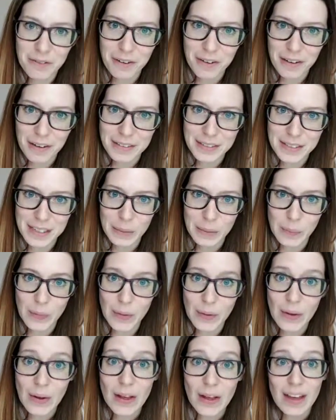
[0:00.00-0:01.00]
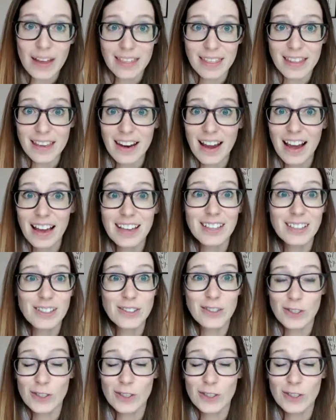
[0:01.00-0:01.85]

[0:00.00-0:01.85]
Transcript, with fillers: for example, then I could